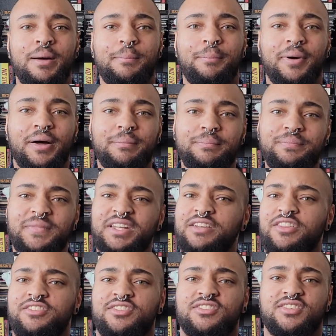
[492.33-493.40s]
But none of
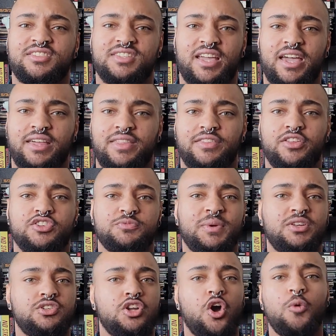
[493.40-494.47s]
this is to say that there's
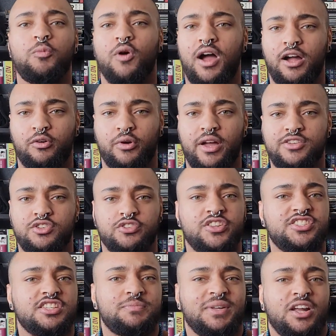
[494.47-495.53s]
been no progress or
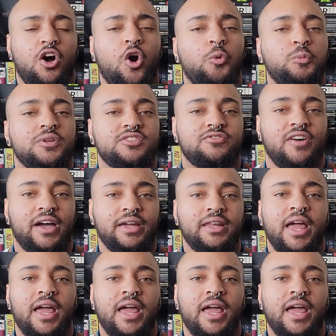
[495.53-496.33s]
this has been a hopeless fight.